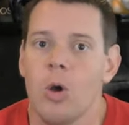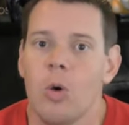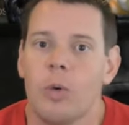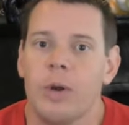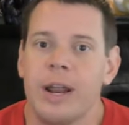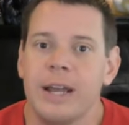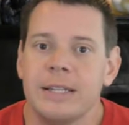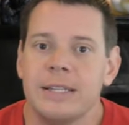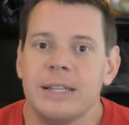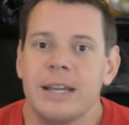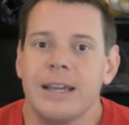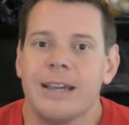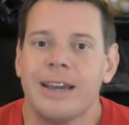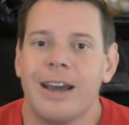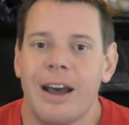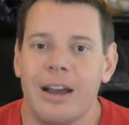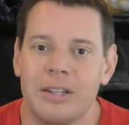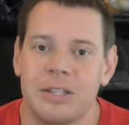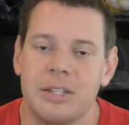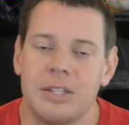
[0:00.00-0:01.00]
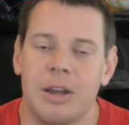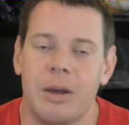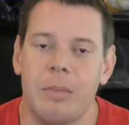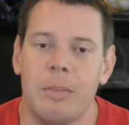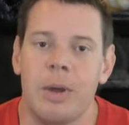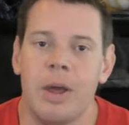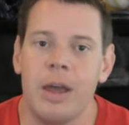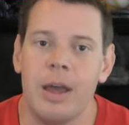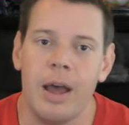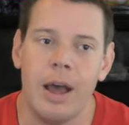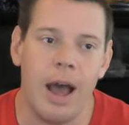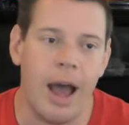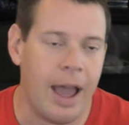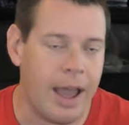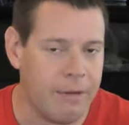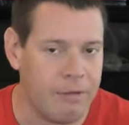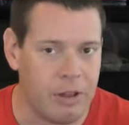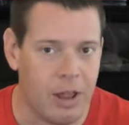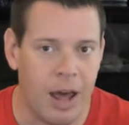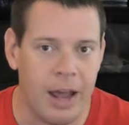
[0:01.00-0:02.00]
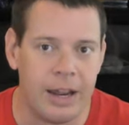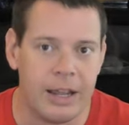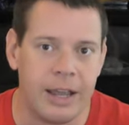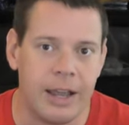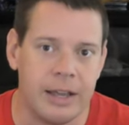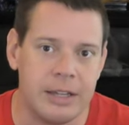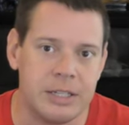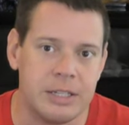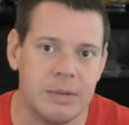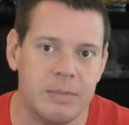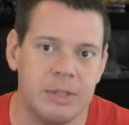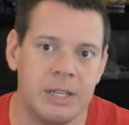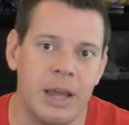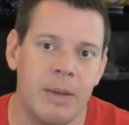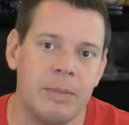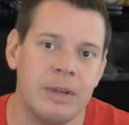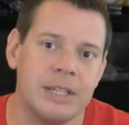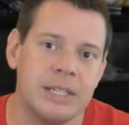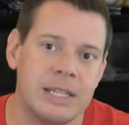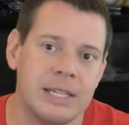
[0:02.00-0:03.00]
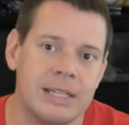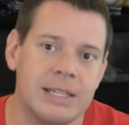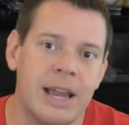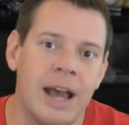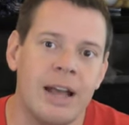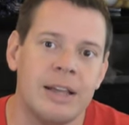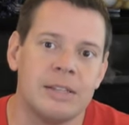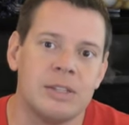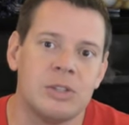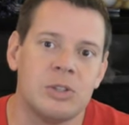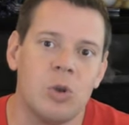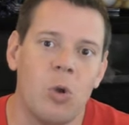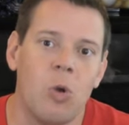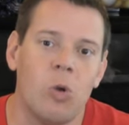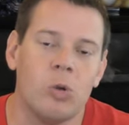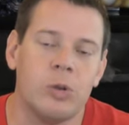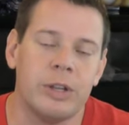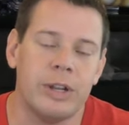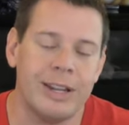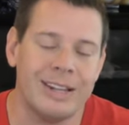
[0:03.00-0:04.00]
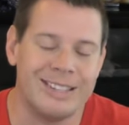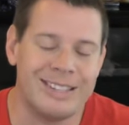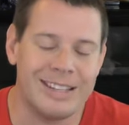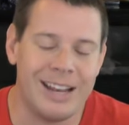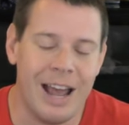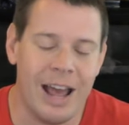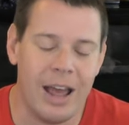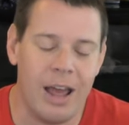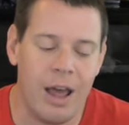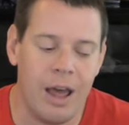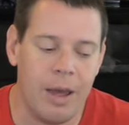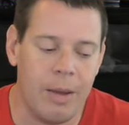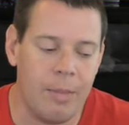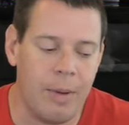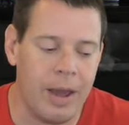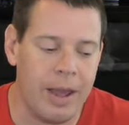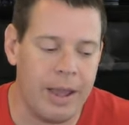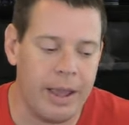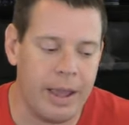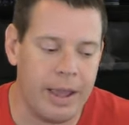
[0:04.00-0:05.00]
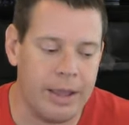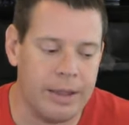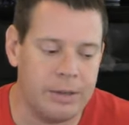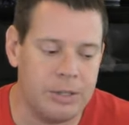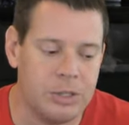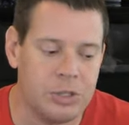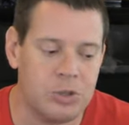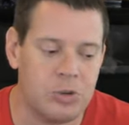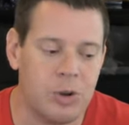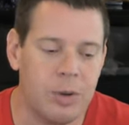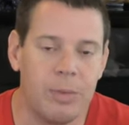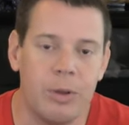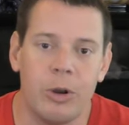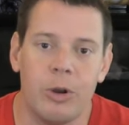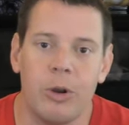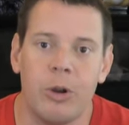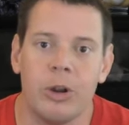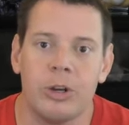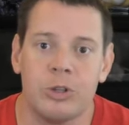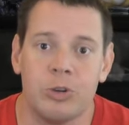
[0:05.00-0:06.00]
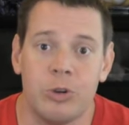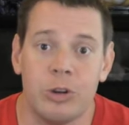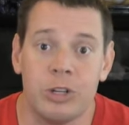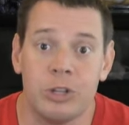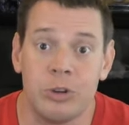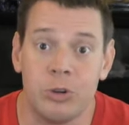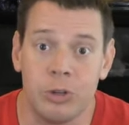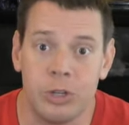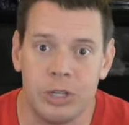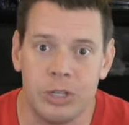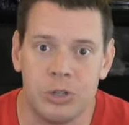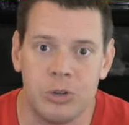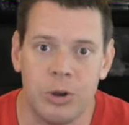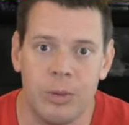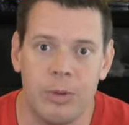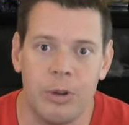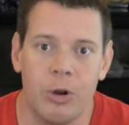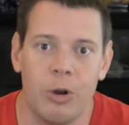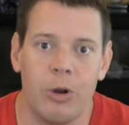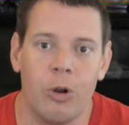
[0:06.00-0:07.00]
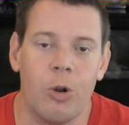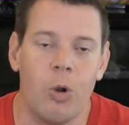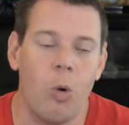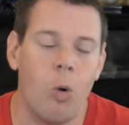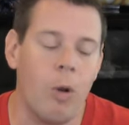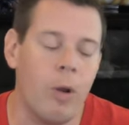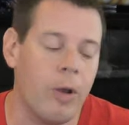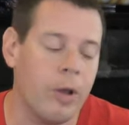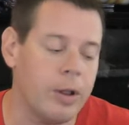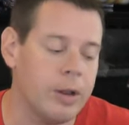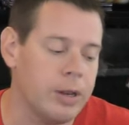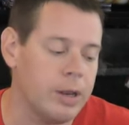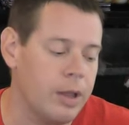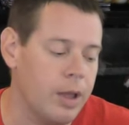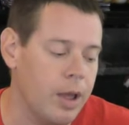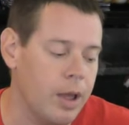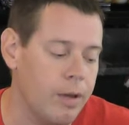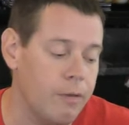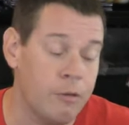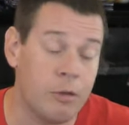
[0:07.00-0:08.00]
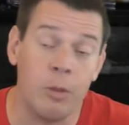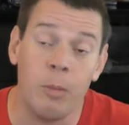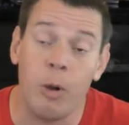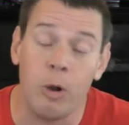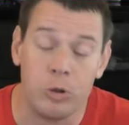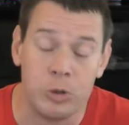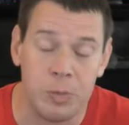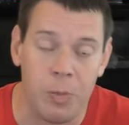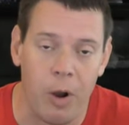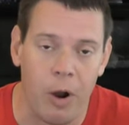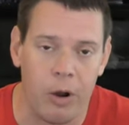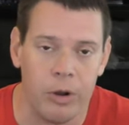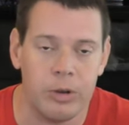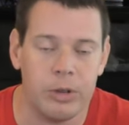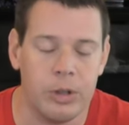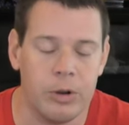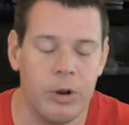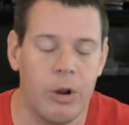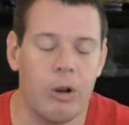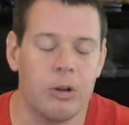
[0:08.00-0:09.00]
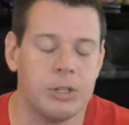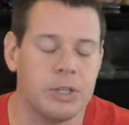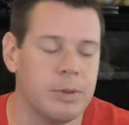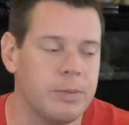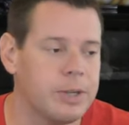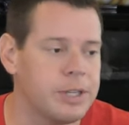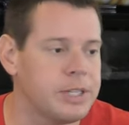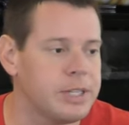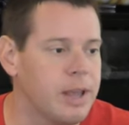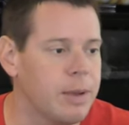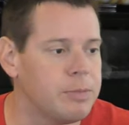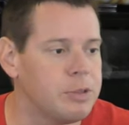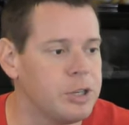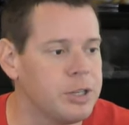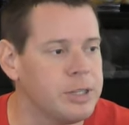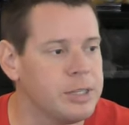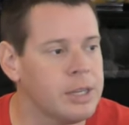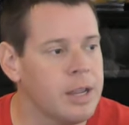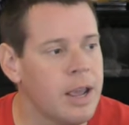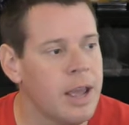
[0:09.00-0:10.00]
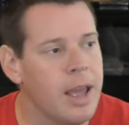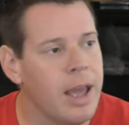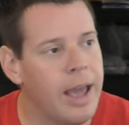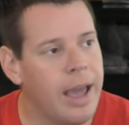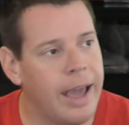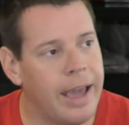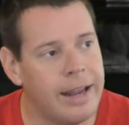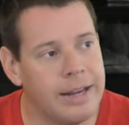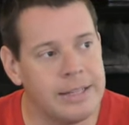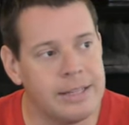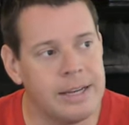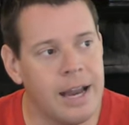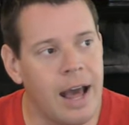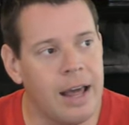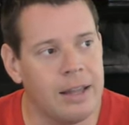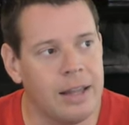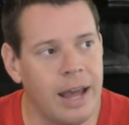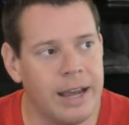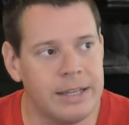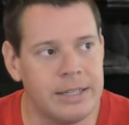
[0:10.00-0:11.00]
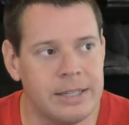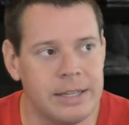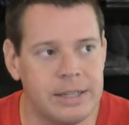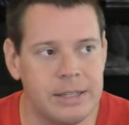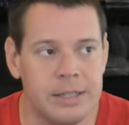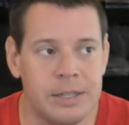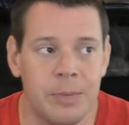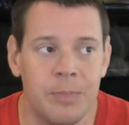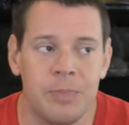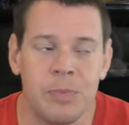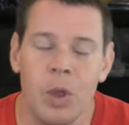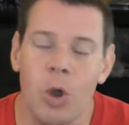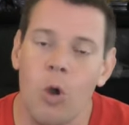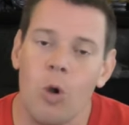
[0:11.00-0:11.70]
When I say custom, I have a lot of customs. That means it's not sold and it's not by a distributor, a traditional distributor, for the most part, there are some exceptions, and it's not licensed.